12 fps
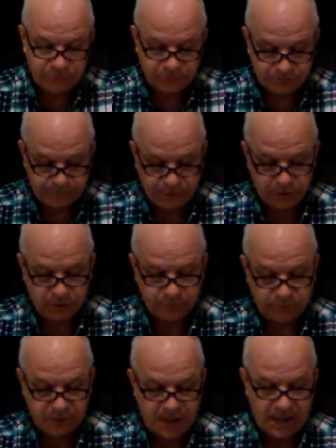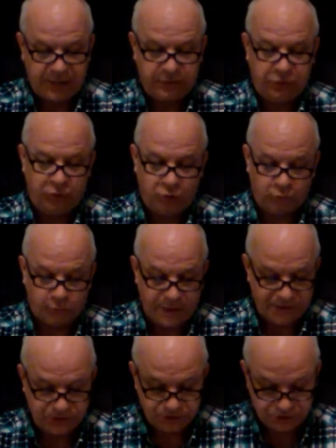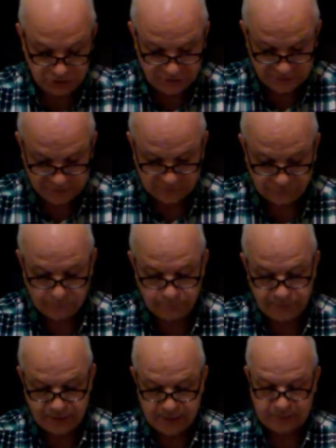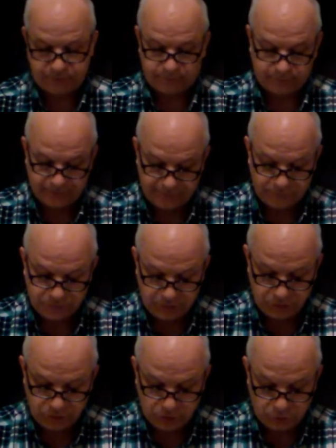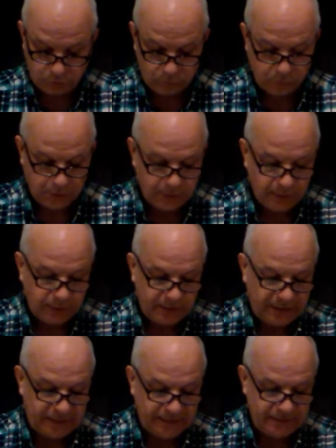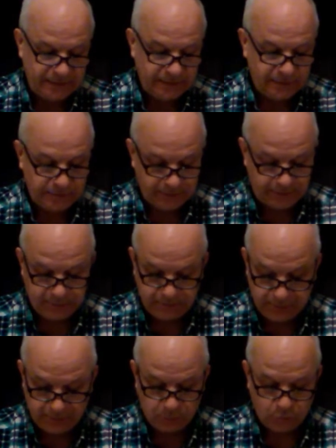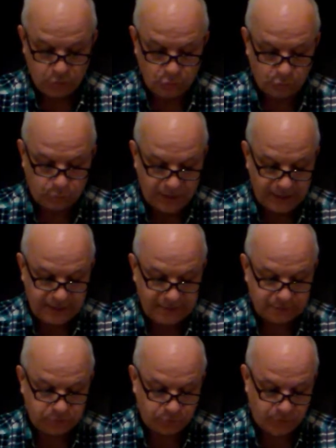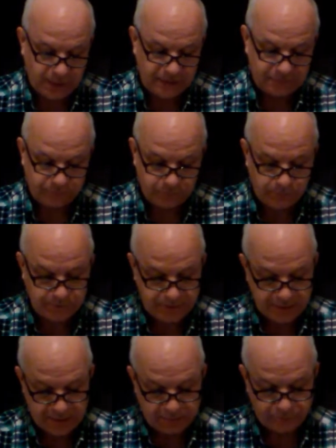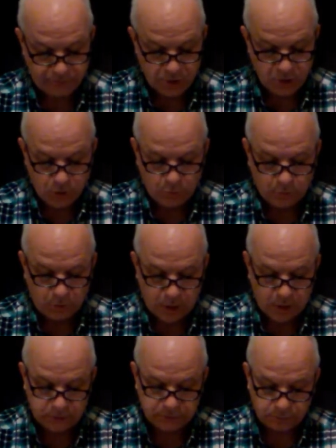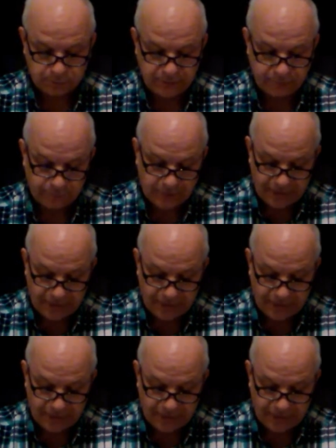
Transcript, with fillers: If the Spirit of God, who raised Jesus from death, lives in you, he, he who raised Christ from death will also give